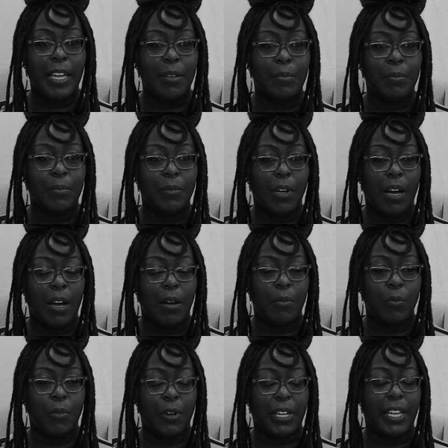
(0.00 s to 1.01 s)
am
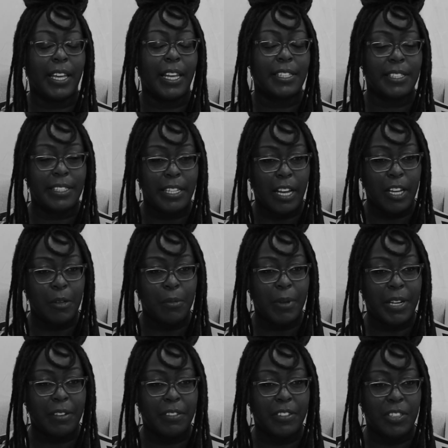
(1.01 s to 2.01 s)
working as a
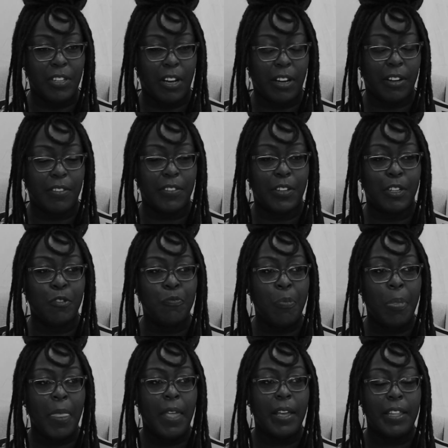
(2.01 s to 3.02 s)
documentary photographer,
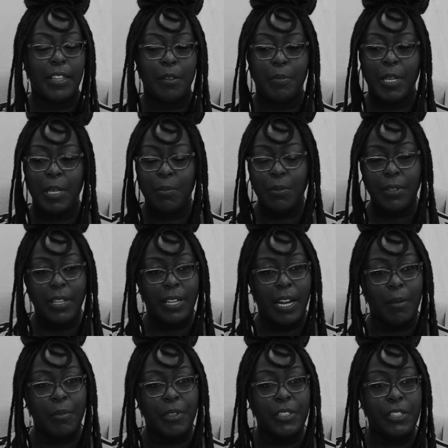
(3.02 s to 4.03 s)
the people that
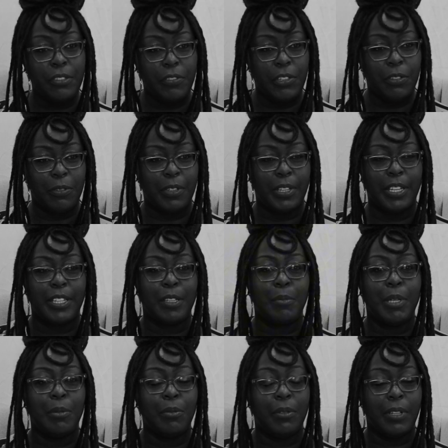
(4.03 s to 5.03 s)
I'm interviewing, the
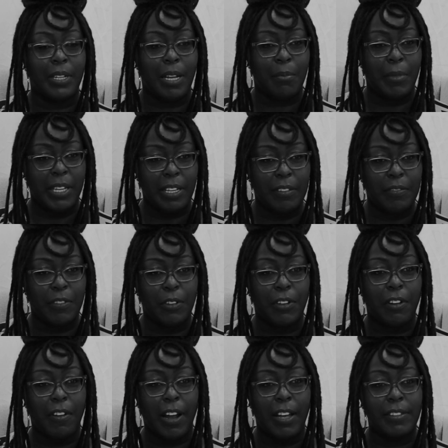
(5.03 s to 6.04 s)
people that I'm making
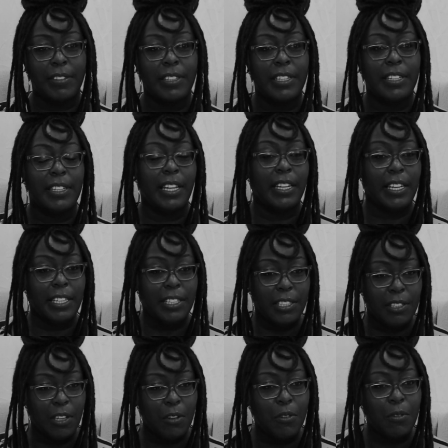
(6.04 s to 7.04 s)
photographs, they need
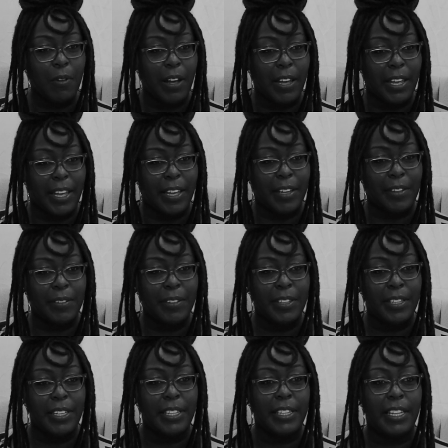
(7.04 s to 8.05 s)
to know who I am.
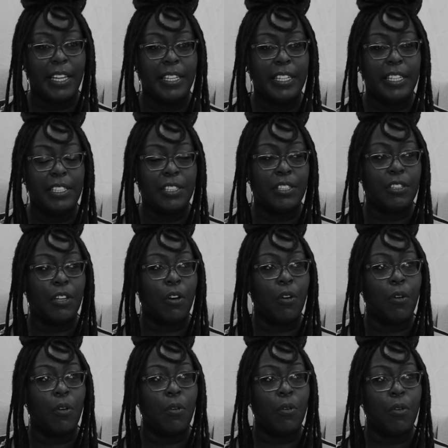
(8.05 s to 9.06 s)
They need to
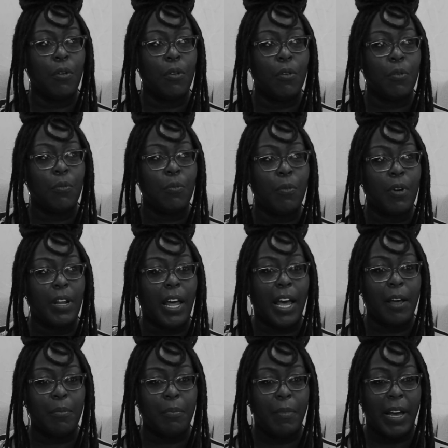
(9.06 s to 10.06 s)
know what
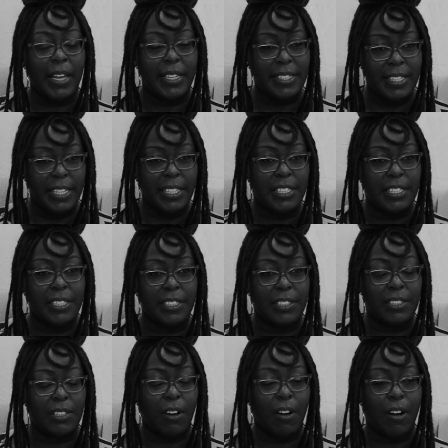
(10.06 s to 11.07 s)
my
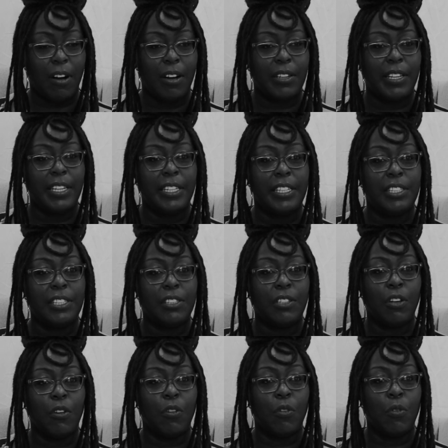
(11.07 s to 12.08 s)
intentions are. They need to
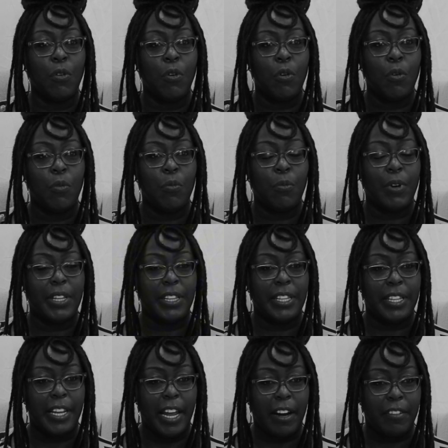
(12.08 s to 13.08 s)
know what
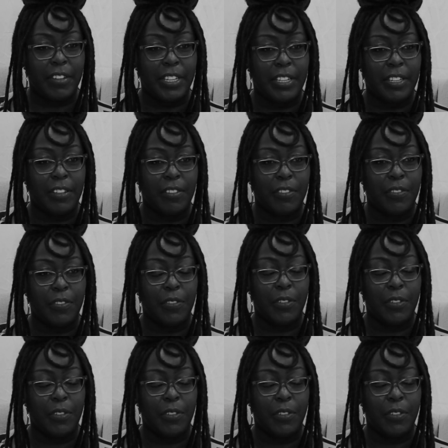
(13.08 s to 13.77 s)
the narrative